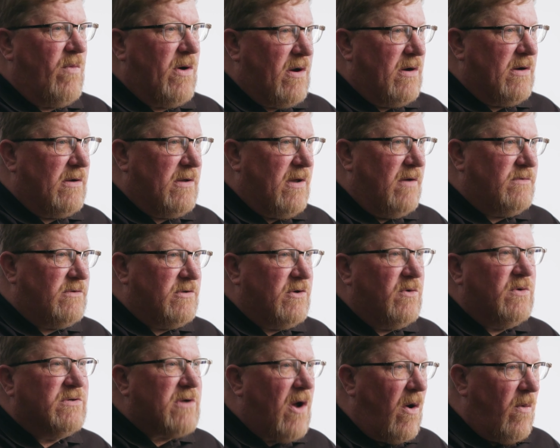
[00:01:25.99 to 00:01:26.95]
we're going to go
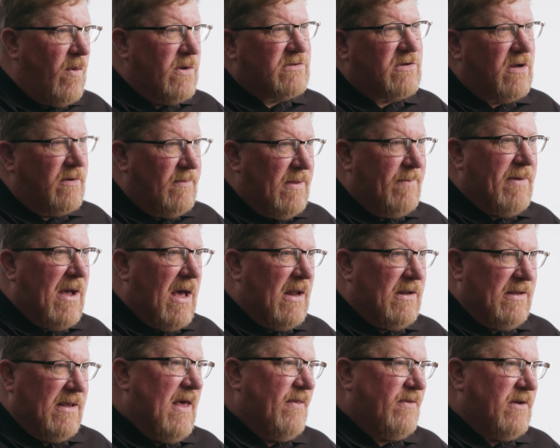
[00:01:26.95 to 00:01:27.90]
to is always going to be
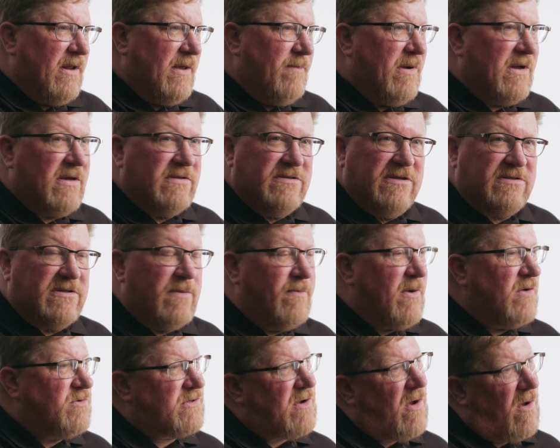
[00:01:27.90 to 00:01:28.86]
polyethylene because it's the
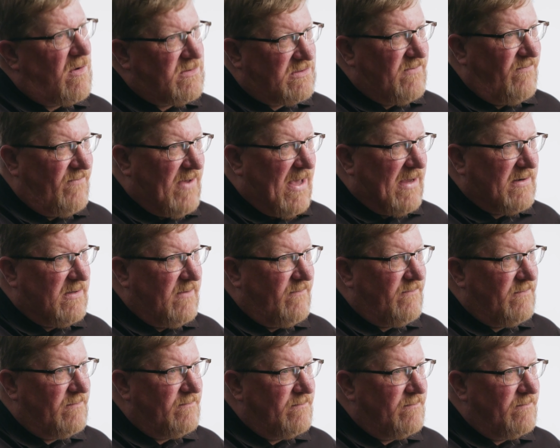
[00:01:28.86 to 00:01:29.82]
most cost effective.